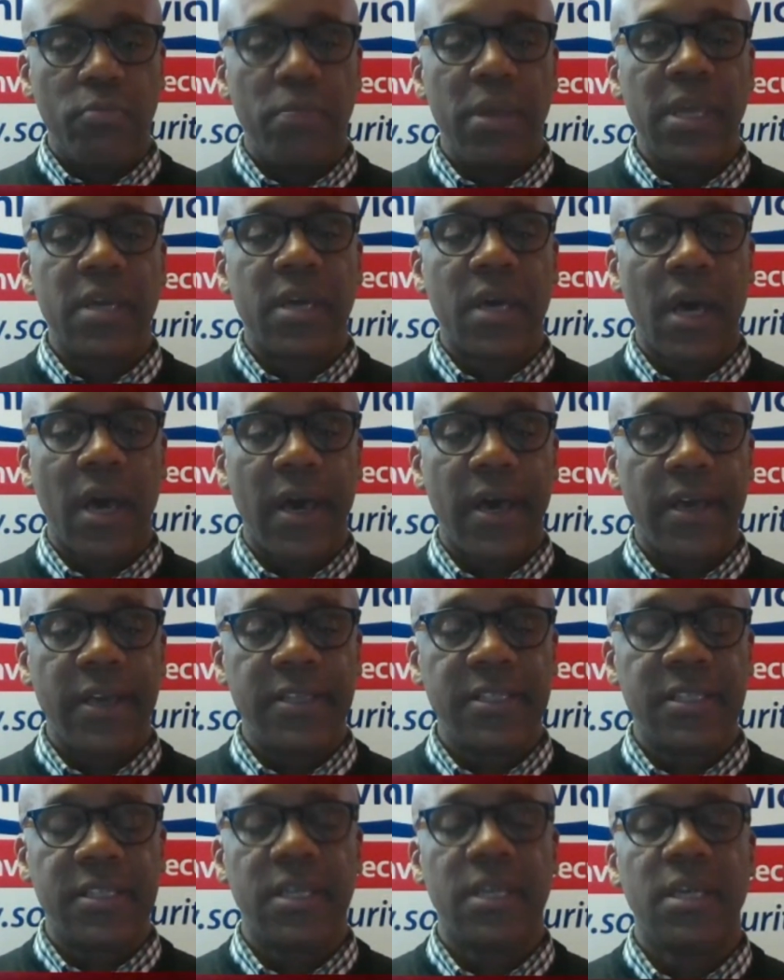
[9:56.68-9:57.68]

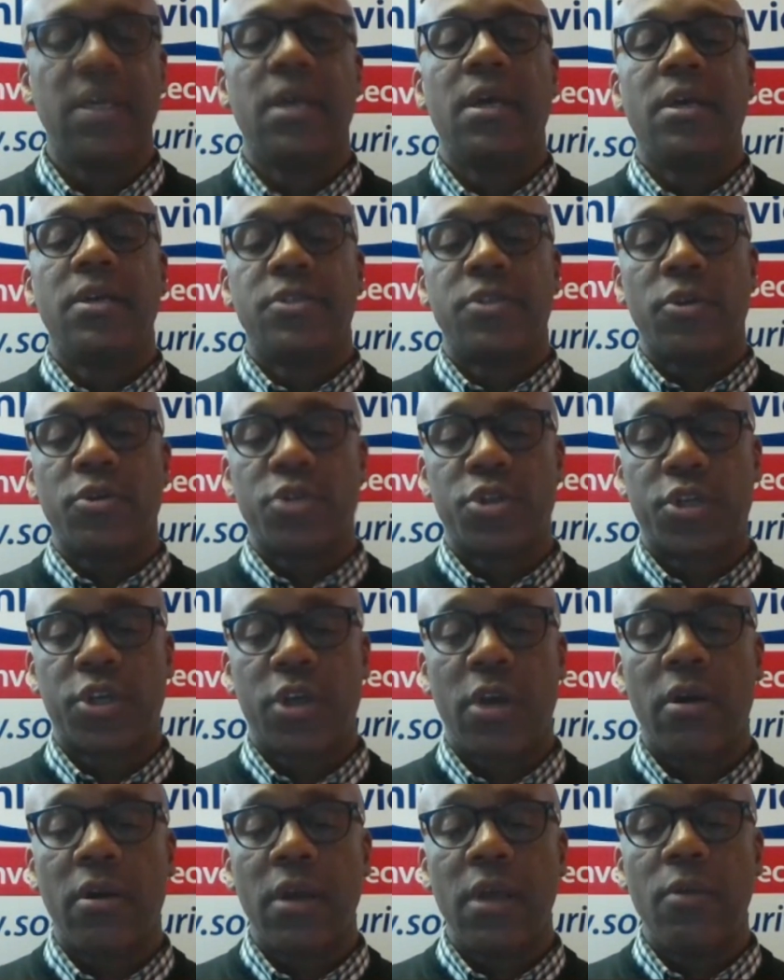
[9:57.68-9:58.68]
because Social
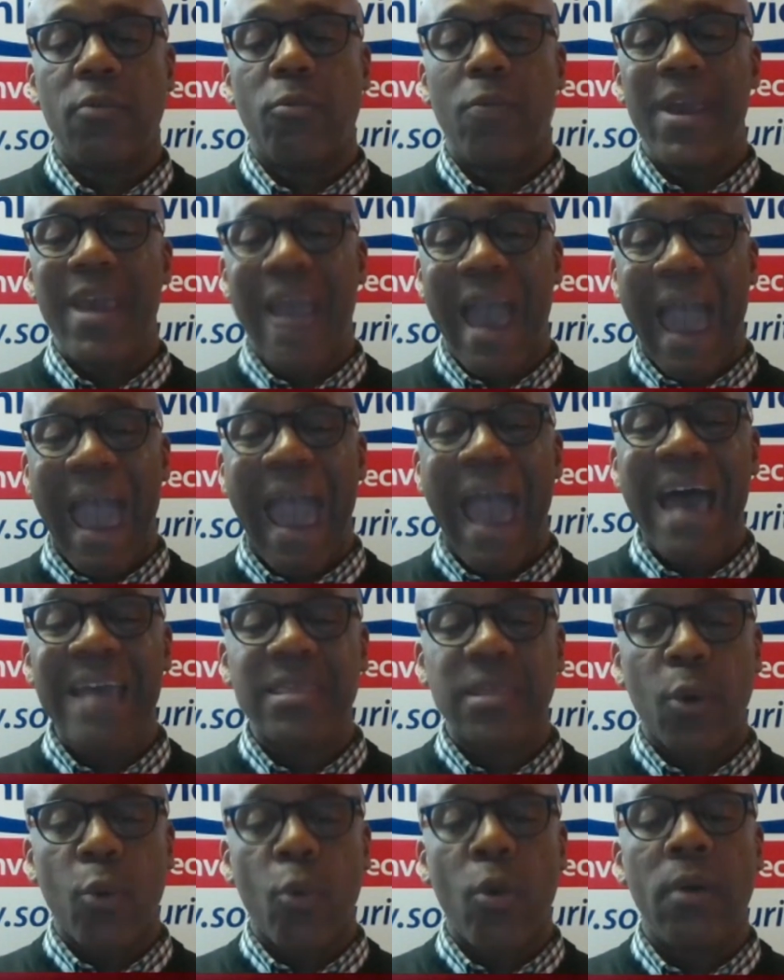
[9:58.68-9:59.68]
Security, we
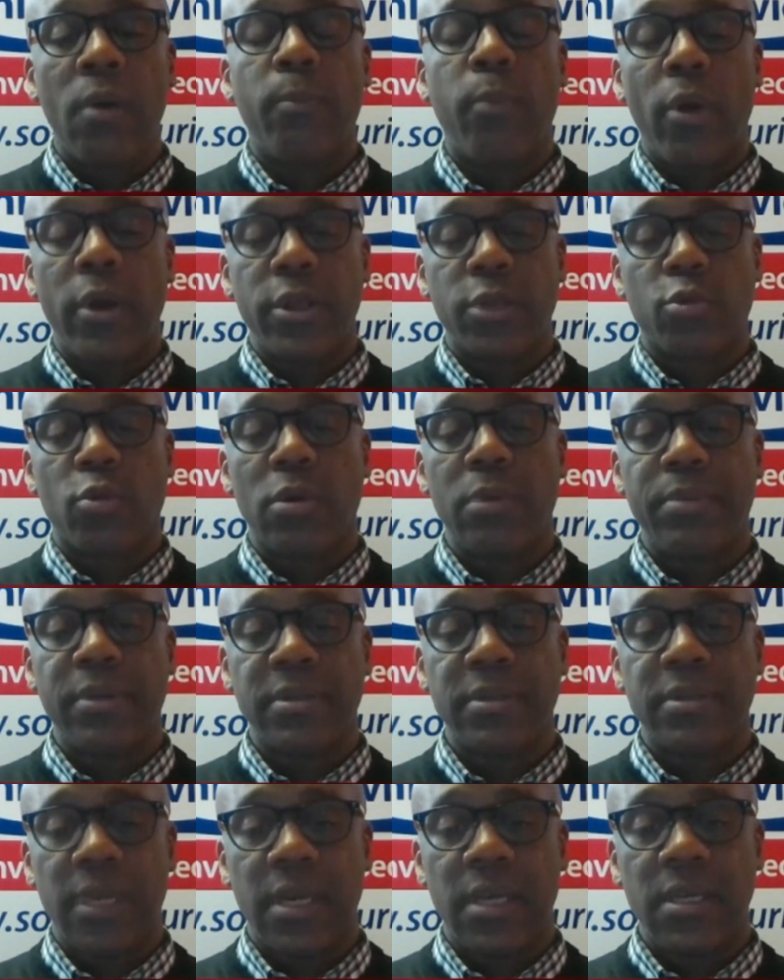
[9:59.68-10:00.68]
add the one point three
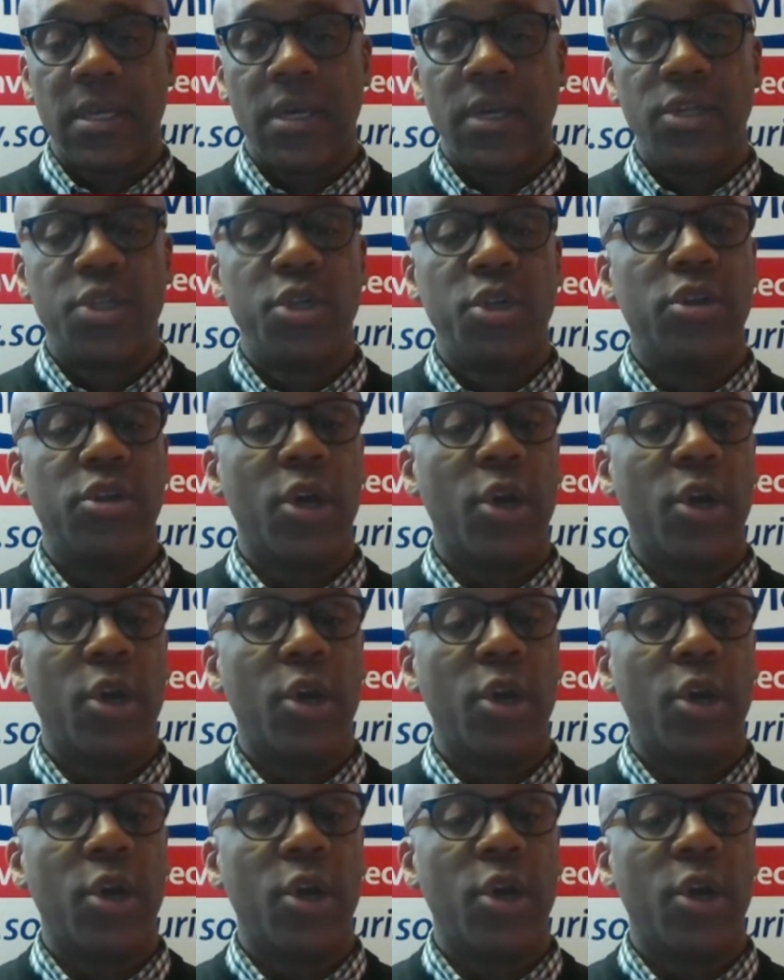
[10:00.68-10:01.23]
percent to the